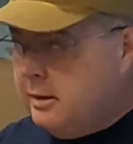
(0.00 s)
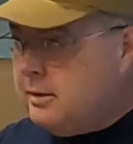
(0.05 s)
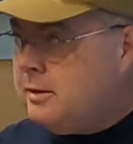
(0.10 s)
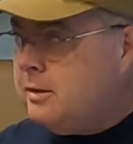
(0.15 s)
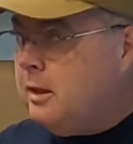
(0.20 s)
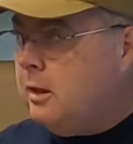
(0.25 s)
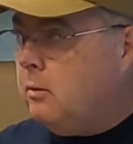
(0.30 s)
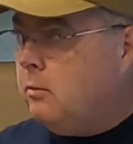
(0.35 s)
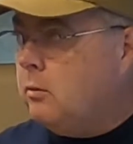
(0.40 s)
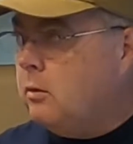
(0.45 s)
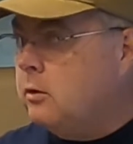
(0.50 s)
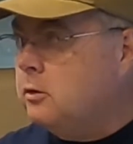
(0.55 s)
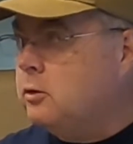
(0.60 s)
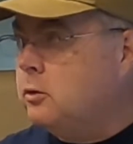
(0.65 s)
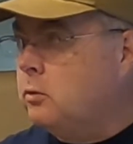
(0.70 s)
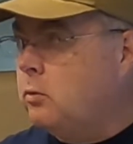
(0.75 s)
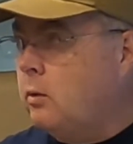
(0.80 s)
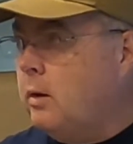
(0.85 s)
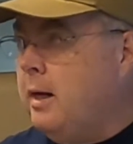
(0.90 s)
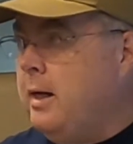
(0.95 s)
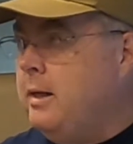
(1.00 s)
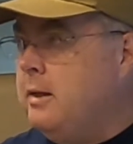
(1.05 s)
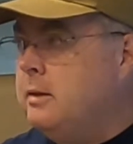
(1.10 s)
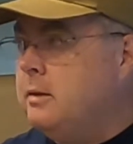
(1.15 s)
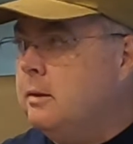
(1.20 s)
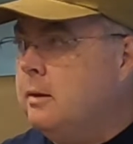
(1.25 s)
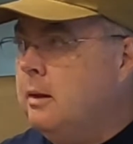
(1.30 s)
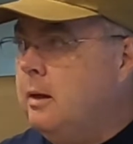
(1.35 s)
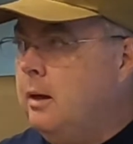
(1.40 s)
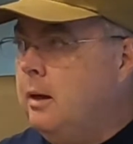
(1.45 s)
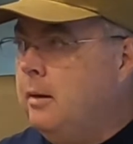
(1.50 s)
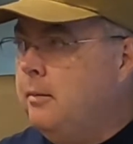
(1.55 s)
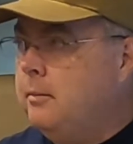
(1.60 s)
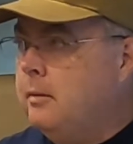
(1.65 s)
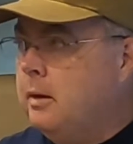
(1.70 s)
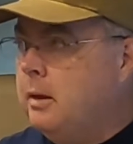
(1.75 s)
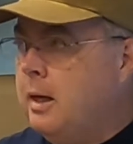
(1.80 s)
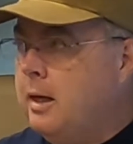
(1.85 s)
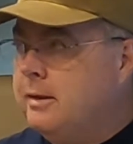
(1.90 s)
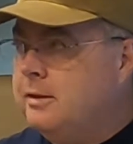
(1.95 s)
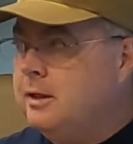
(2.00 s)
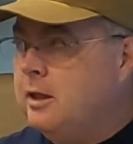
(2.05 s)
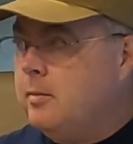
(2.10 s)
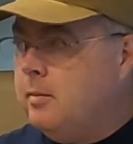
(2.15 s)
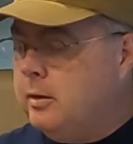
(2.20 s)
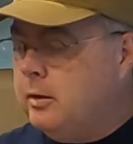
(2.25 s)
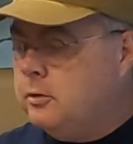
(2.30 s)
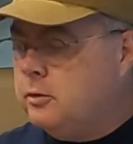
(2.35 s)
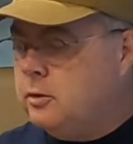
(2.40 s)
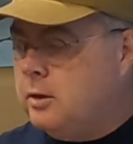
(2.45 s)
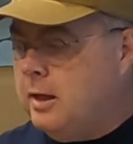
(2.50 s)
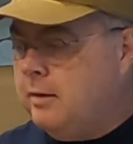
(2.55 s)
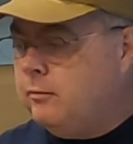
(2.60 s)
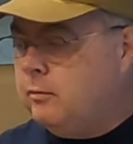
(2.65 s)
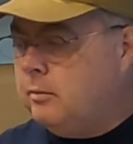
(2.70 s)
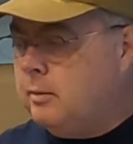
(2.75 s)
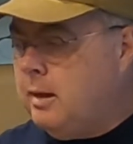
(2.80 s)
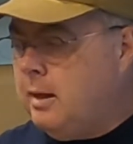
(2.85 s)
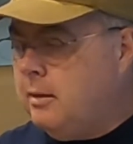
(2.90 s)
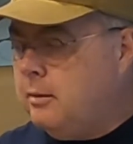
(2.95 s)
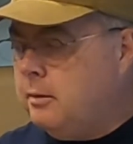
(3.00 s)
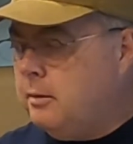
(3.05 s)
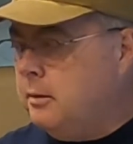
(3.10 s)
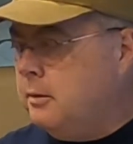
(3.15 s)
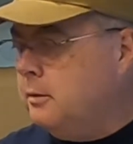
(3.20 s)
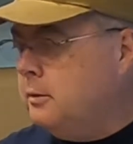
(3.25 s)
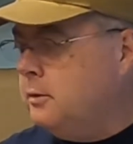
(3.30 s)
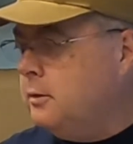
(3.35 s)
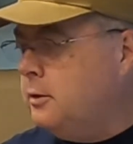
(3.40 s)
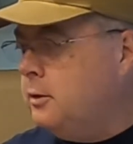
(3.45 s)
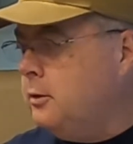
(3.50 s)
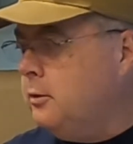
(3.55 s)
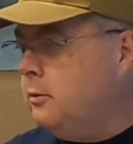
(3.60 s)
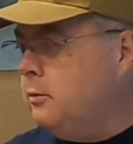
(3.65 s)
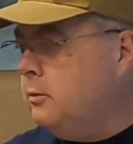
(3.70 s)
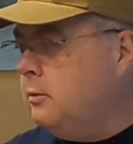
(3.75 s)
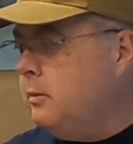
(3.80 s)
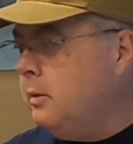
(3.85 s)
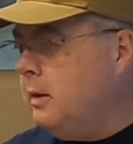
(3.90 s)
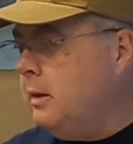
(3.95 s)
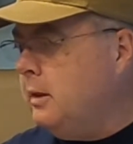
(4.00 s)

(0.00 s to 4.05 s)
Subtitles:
This thing works great. The nice thing about the travel router too